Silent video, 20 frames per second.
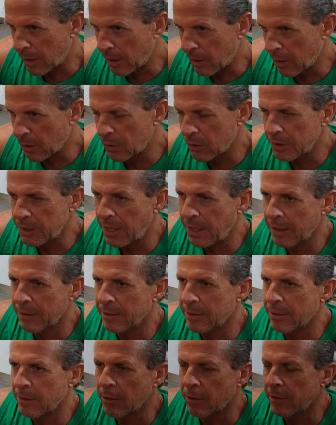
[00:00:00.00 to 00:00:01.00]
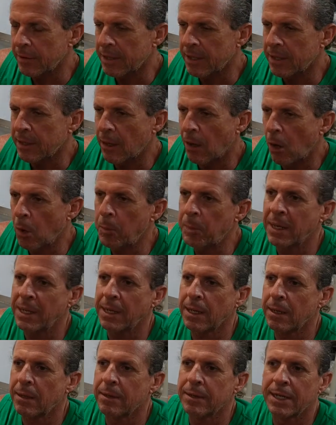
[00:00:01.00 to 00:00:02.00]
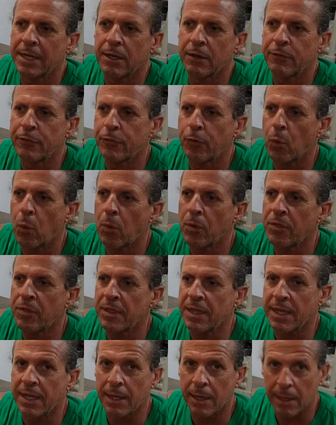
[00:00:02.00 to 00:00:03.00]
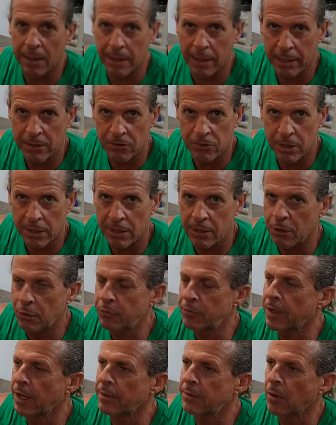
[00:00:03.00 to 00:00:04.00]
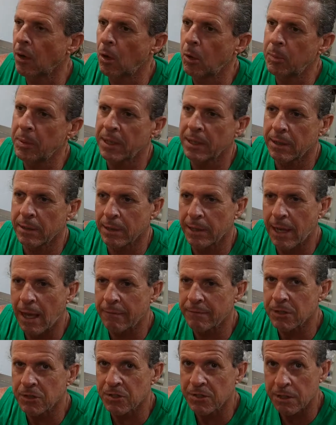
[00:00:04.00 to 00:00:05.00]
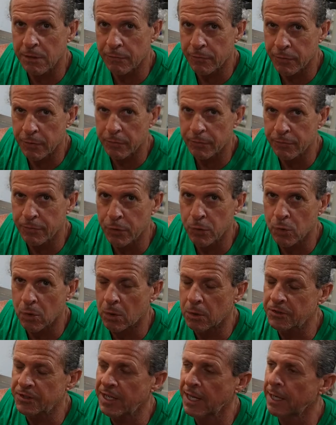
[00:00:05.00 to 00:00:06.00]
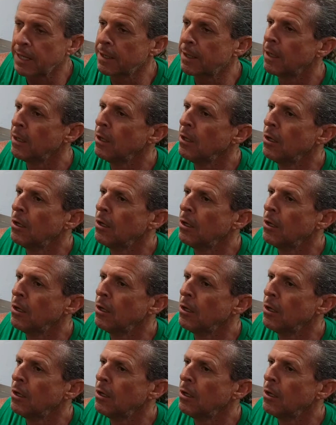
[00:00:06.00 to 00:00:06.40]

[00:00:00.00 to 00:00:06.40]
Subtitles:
hood area, or the opening area for the electric. You've got the opening area, obviously, for the fuel tank.